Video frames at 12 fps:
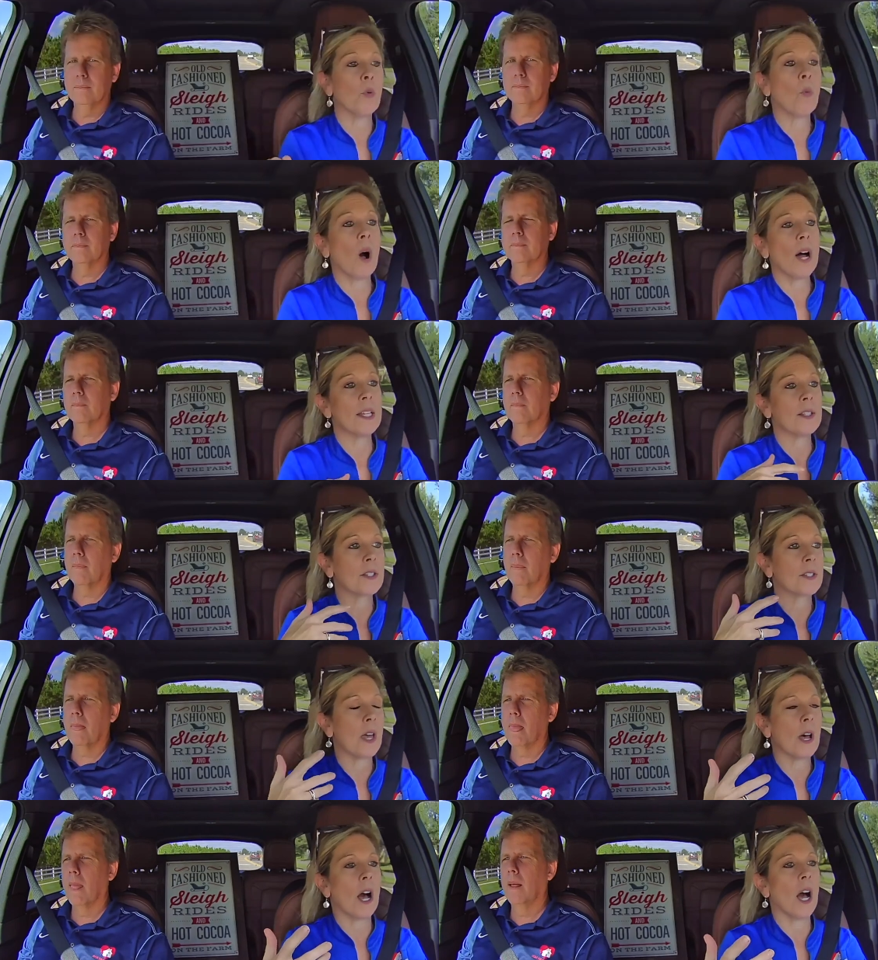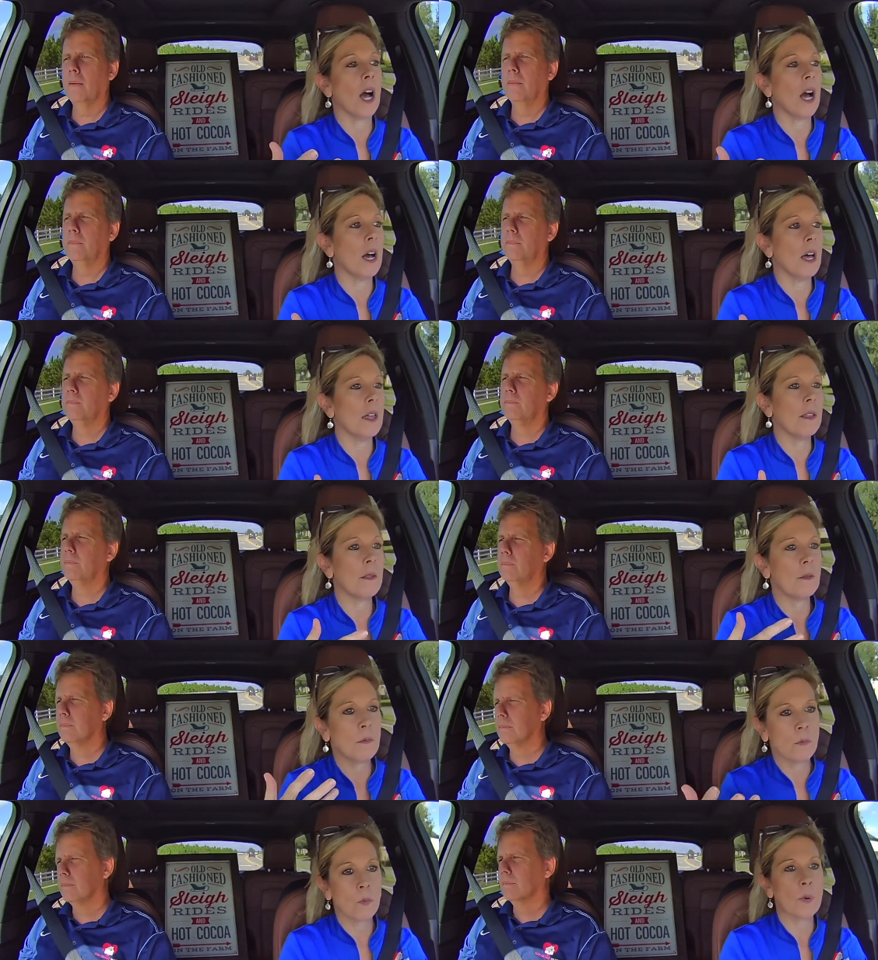Speaker 1: once uh,
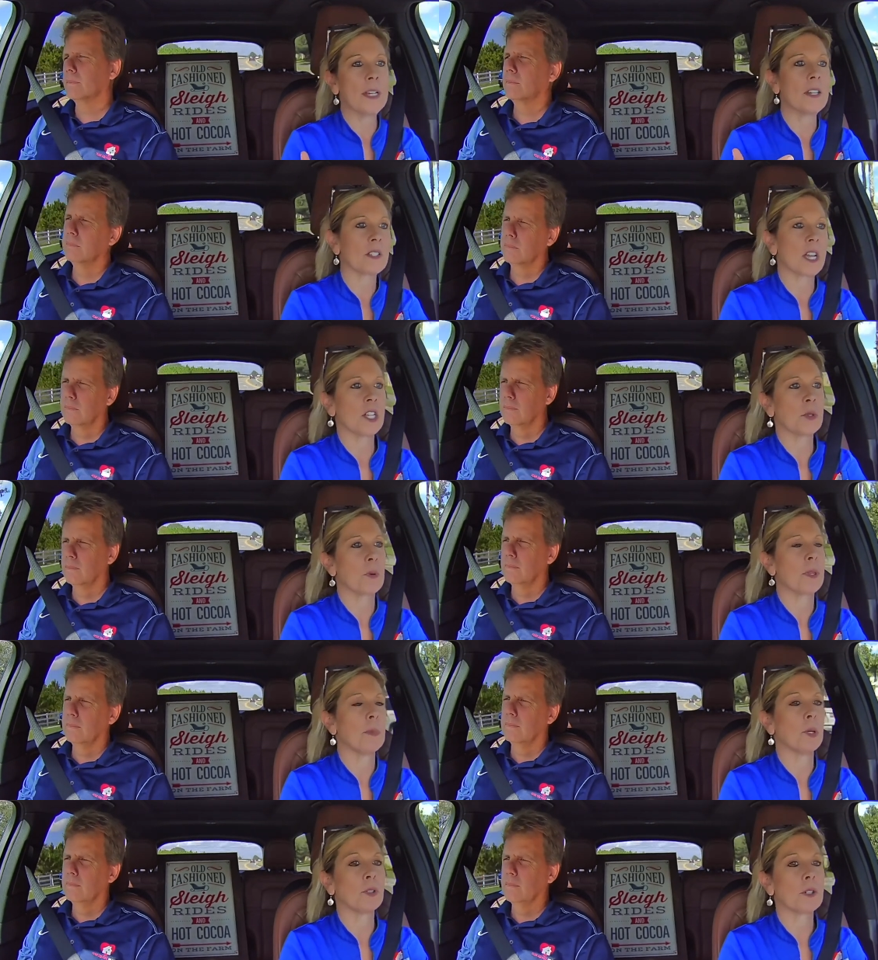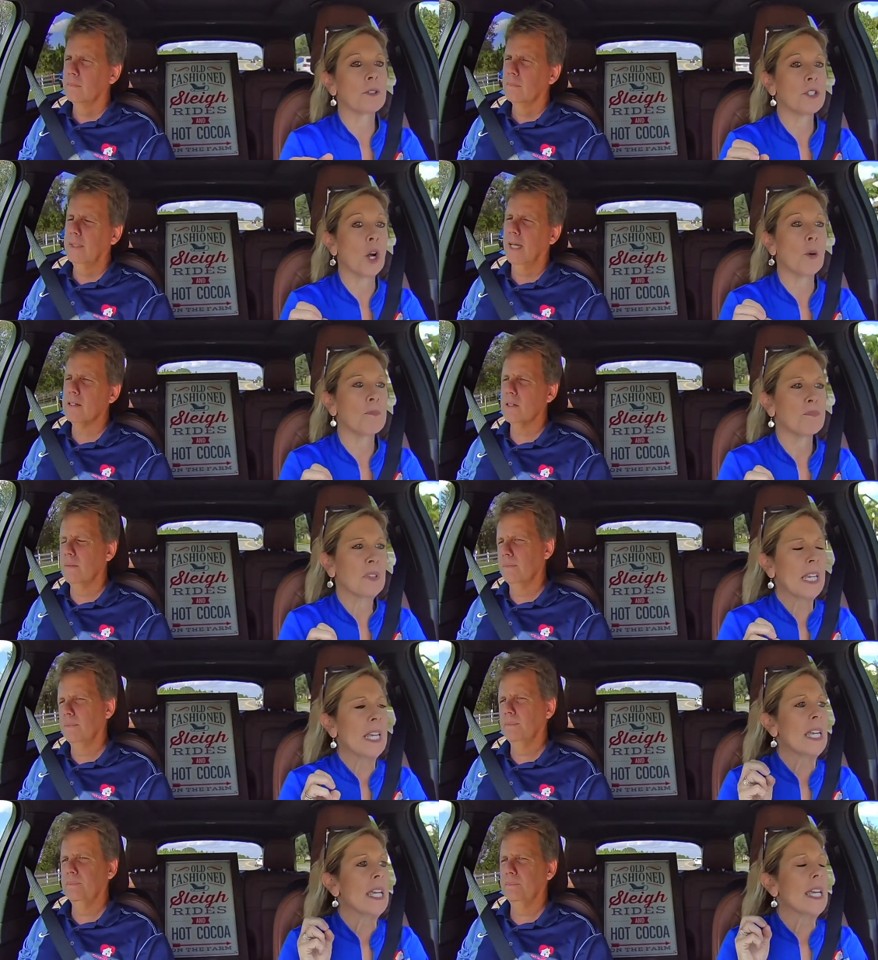we discuss with the builder. So yes.
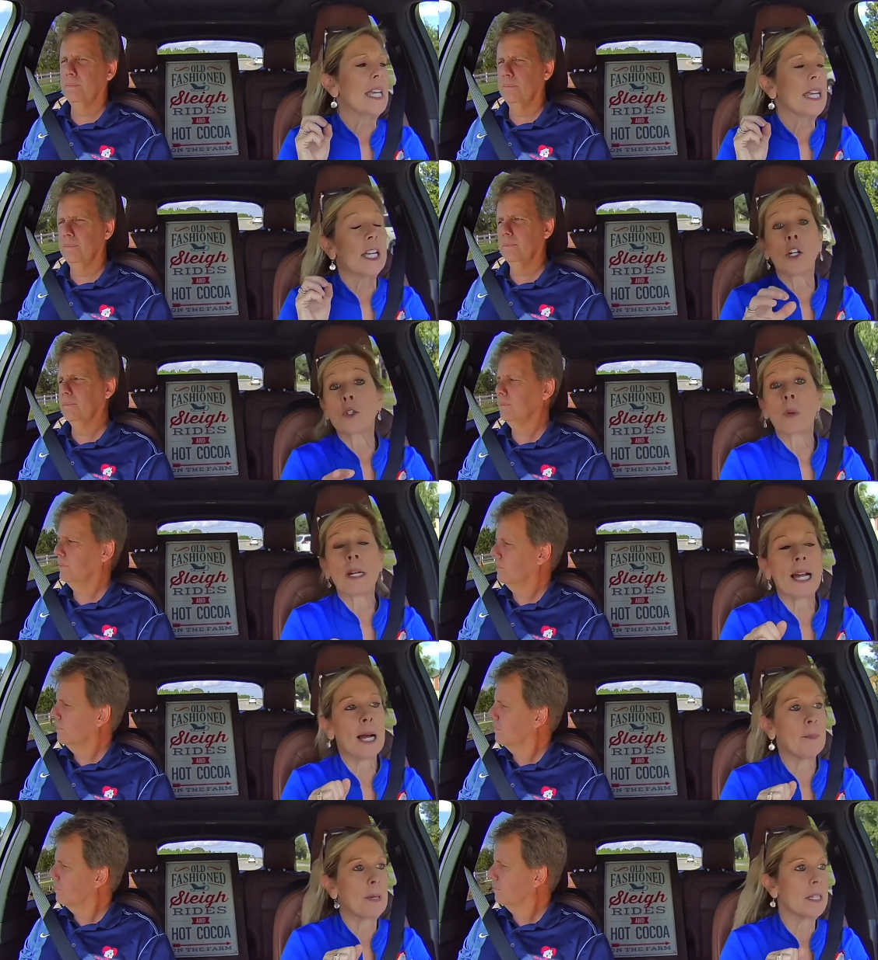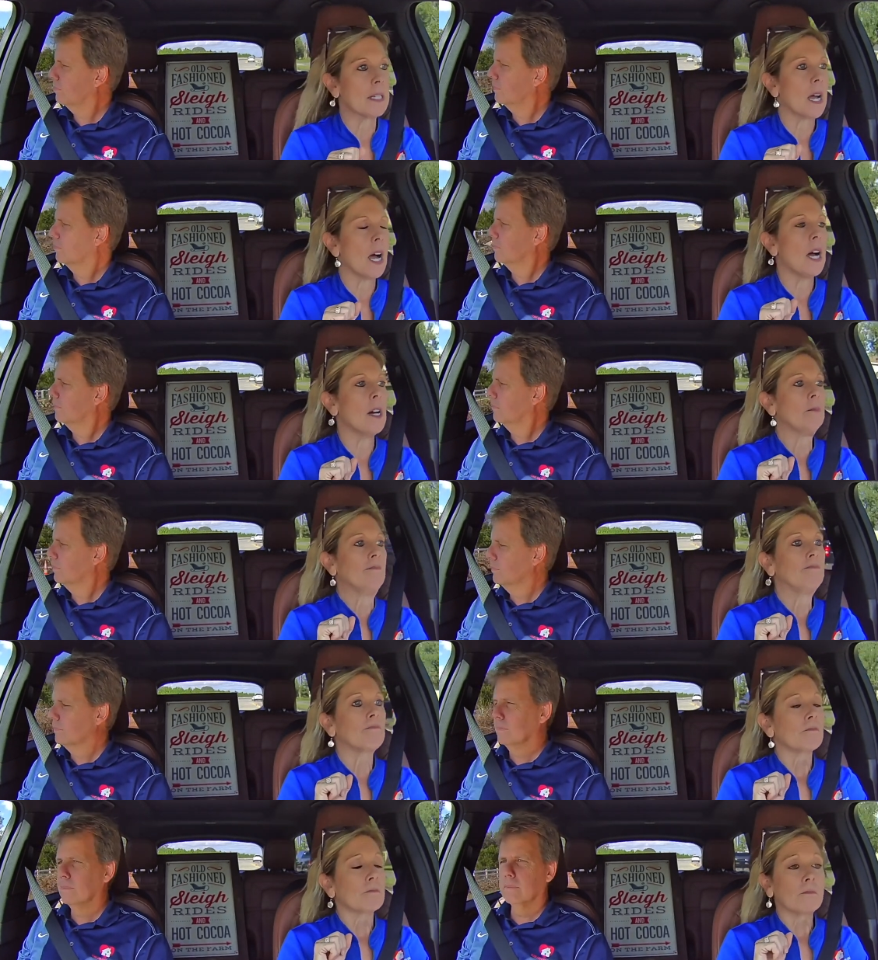here's what happened.
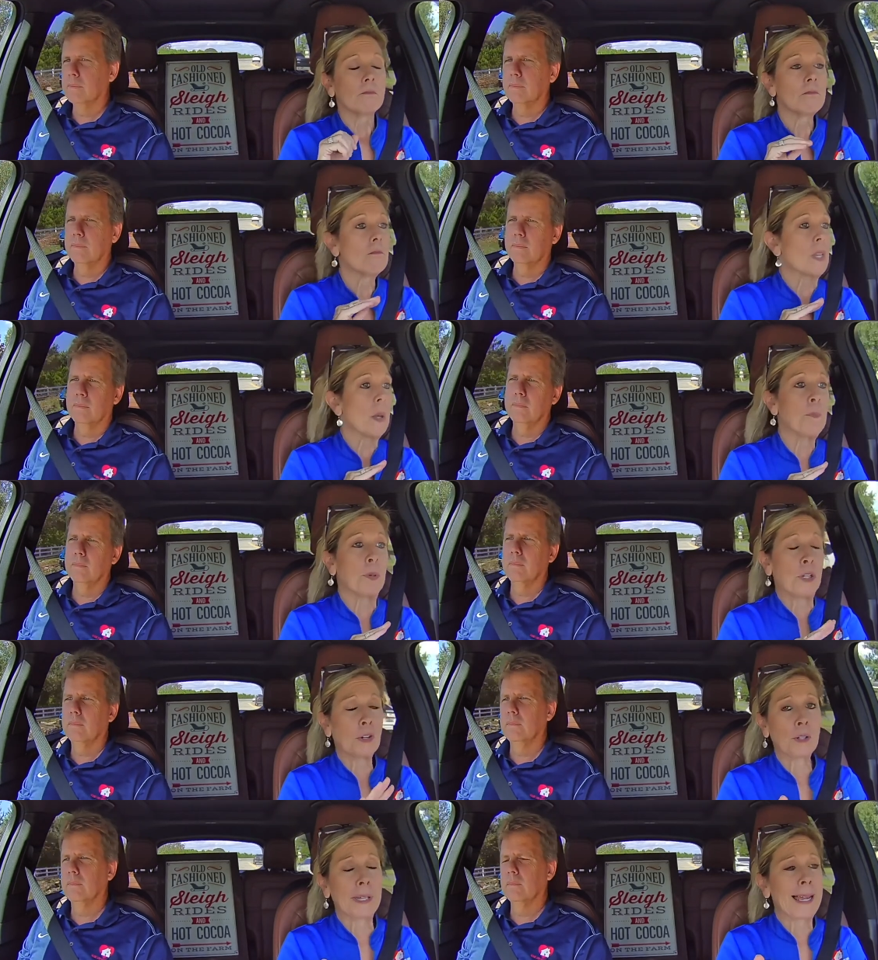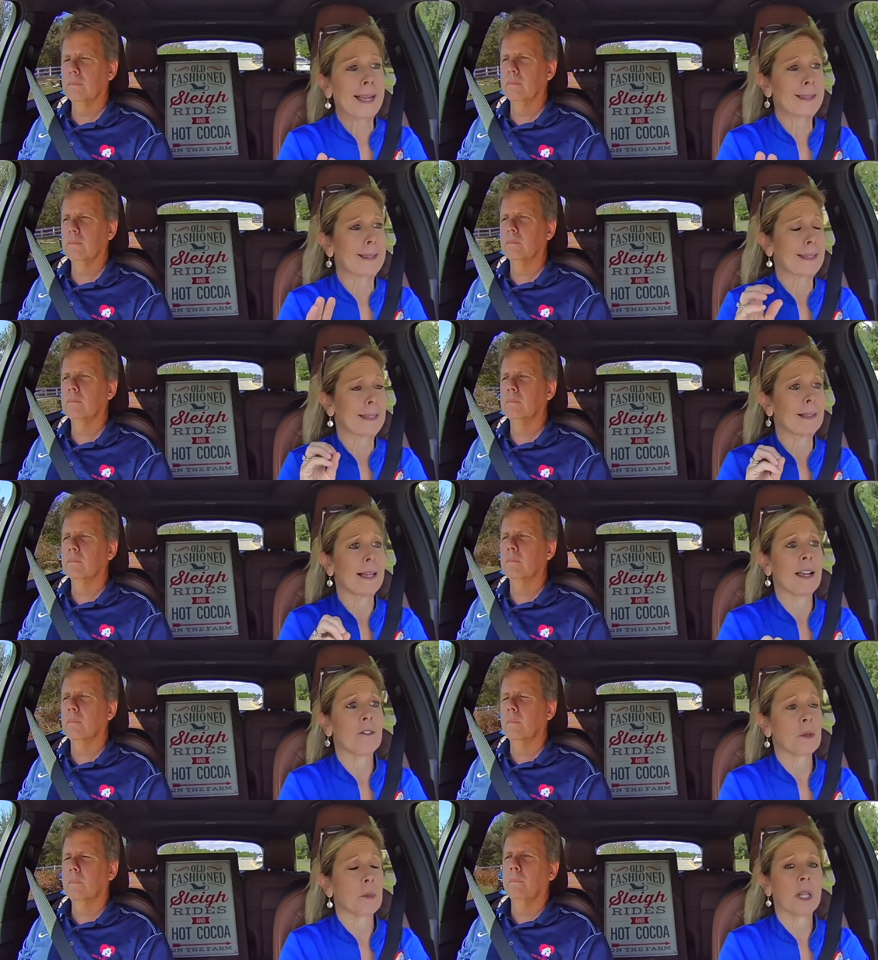Um, purely accidental. I
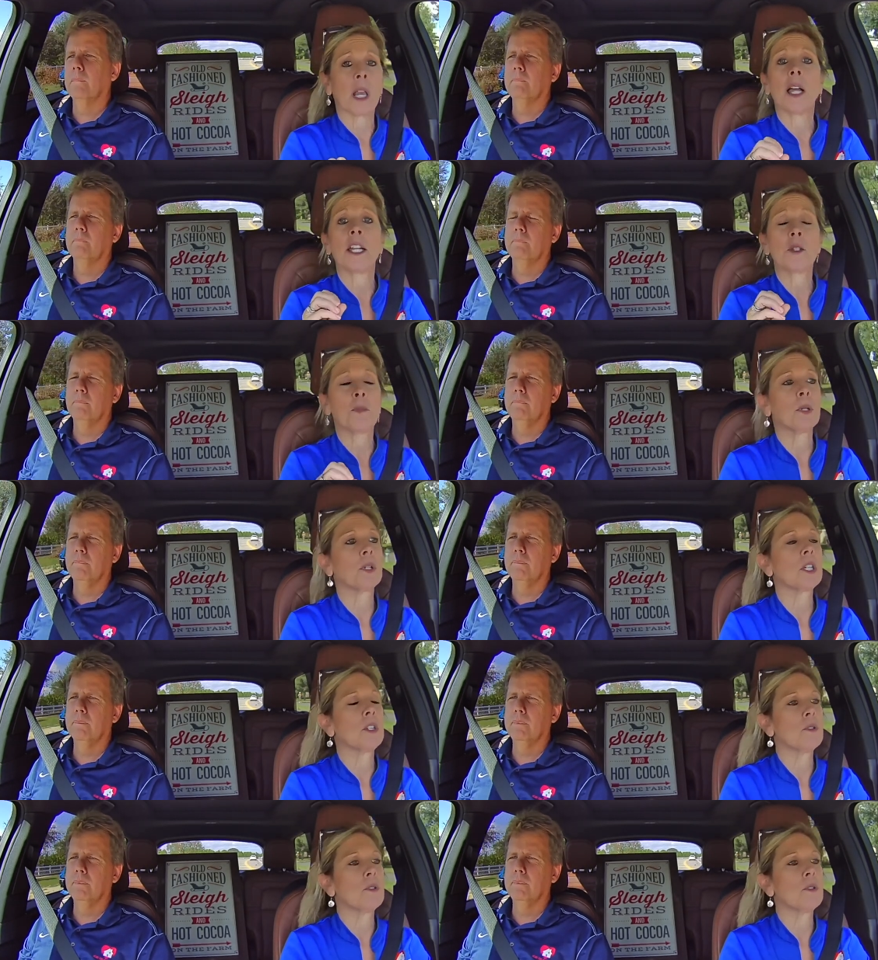have some clients building a